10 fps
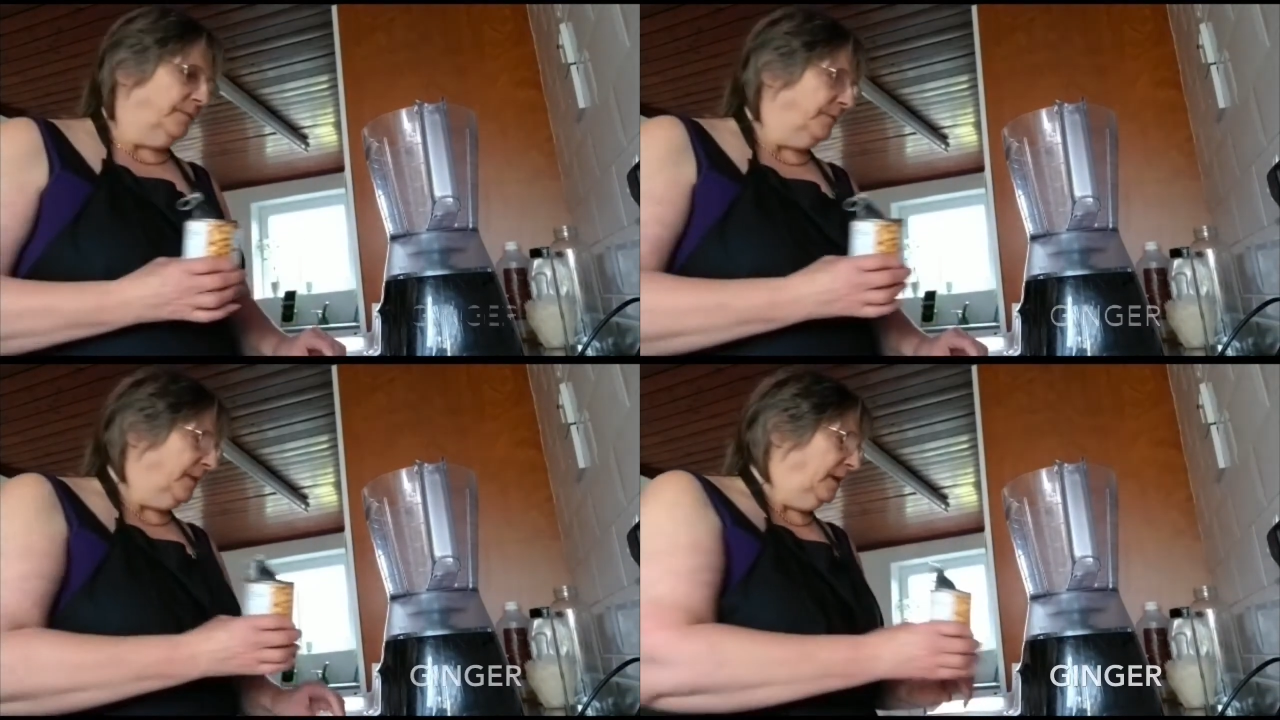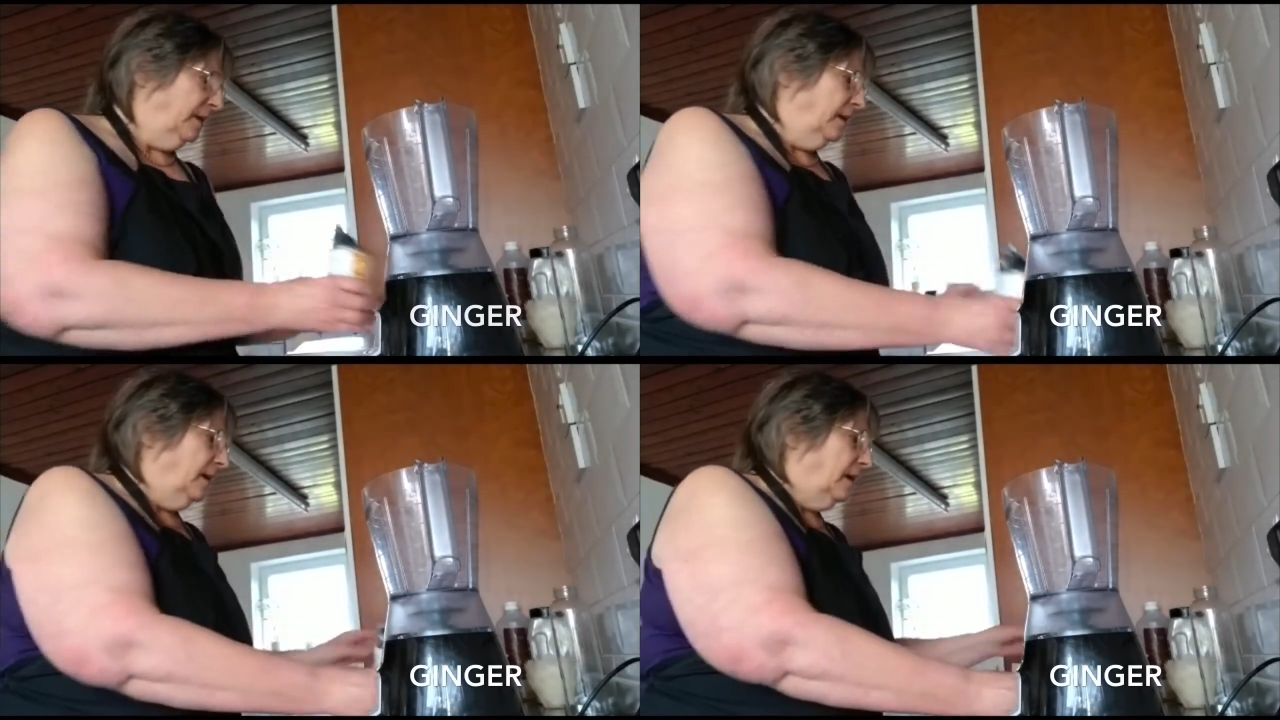
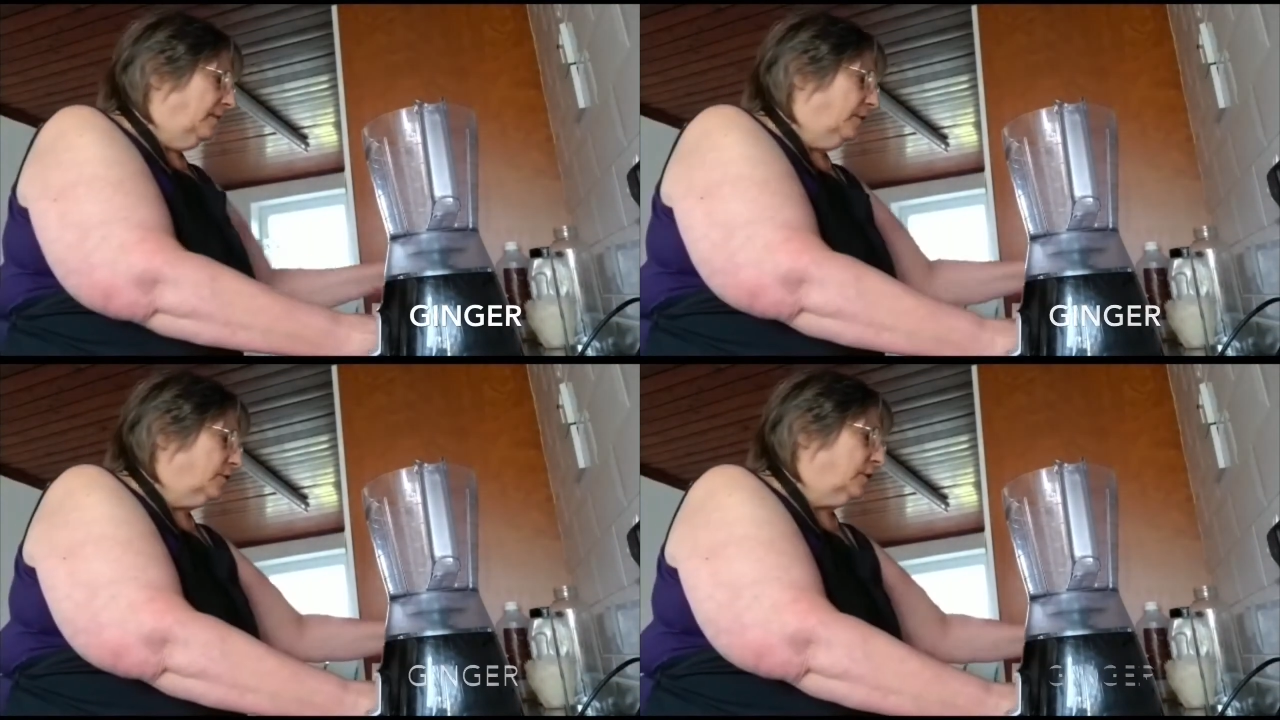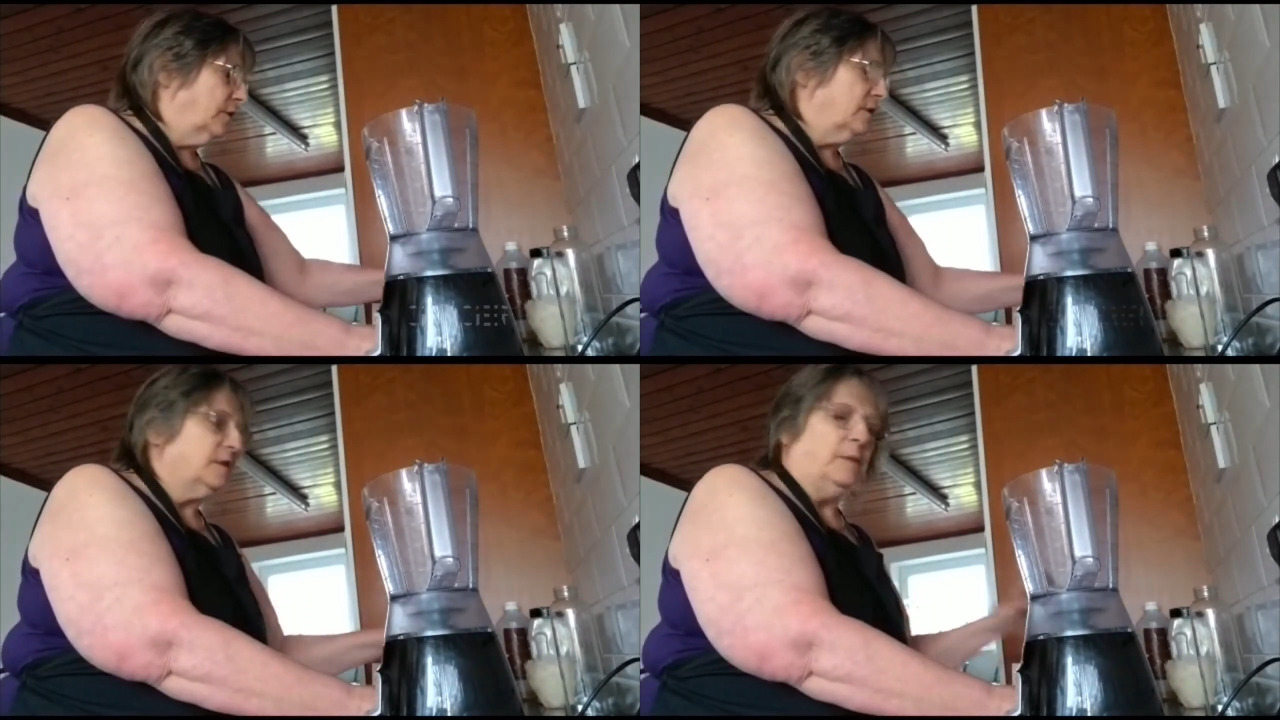I've also
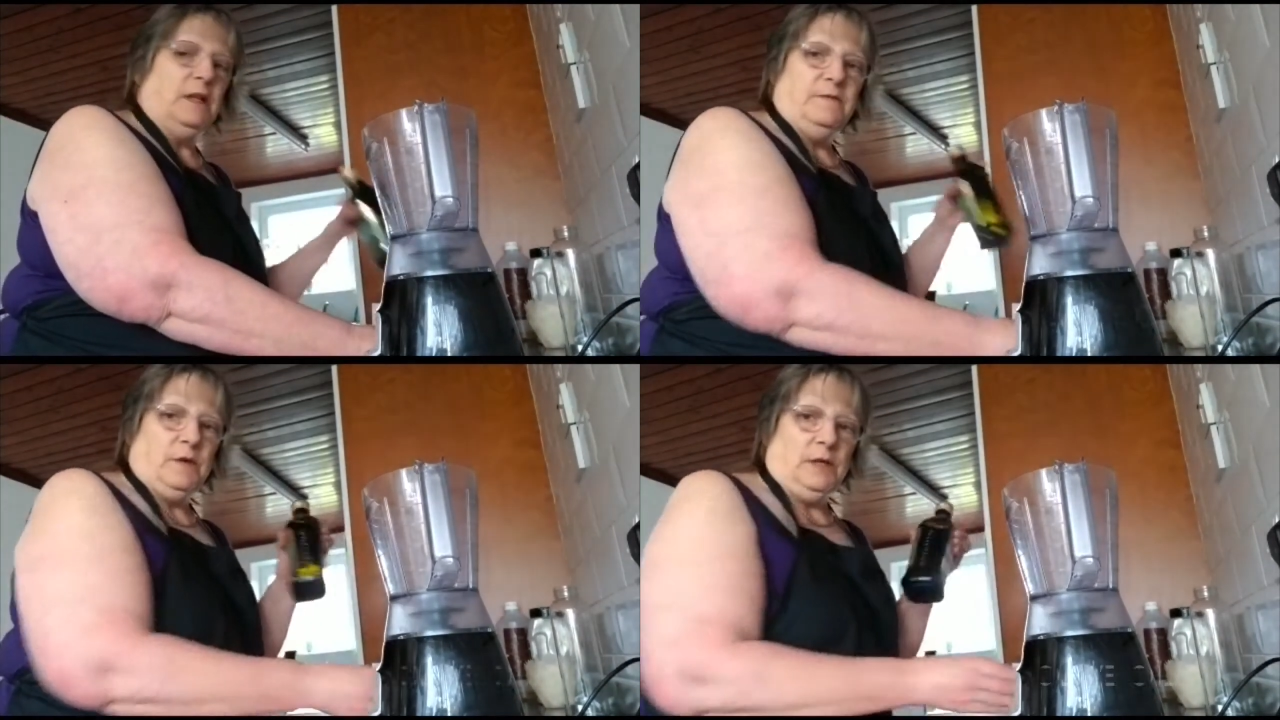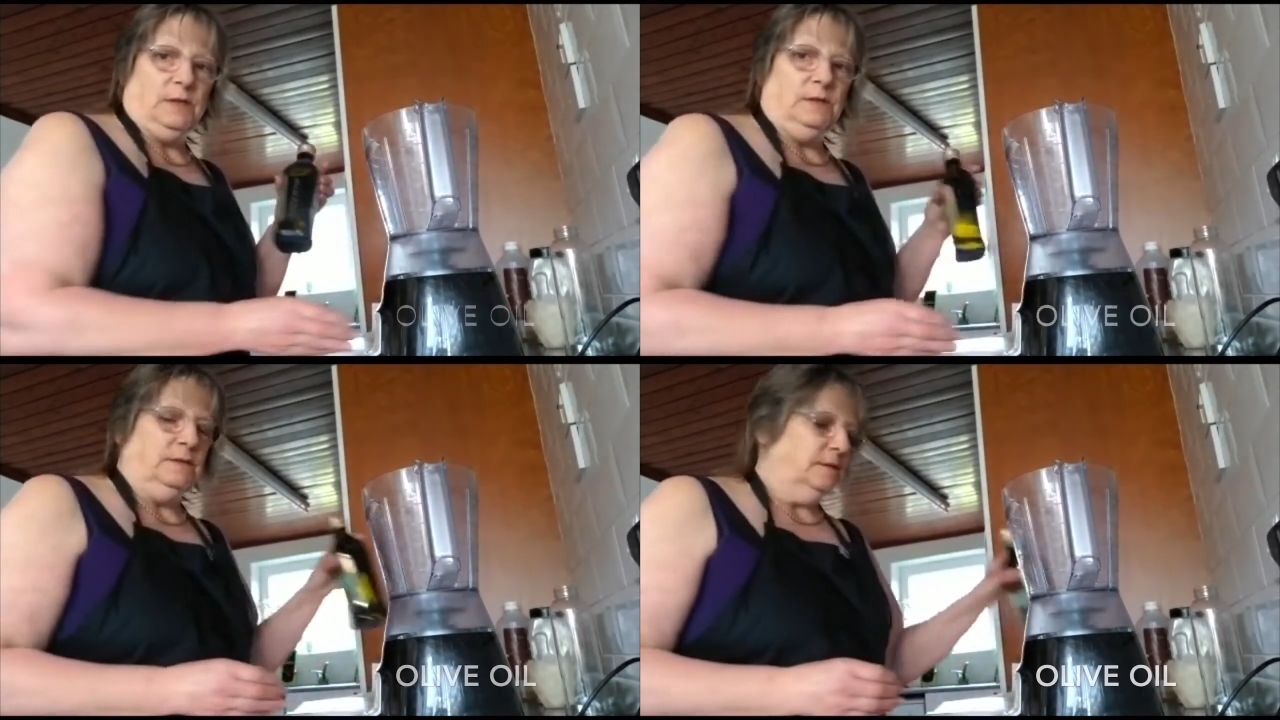got some olive oil.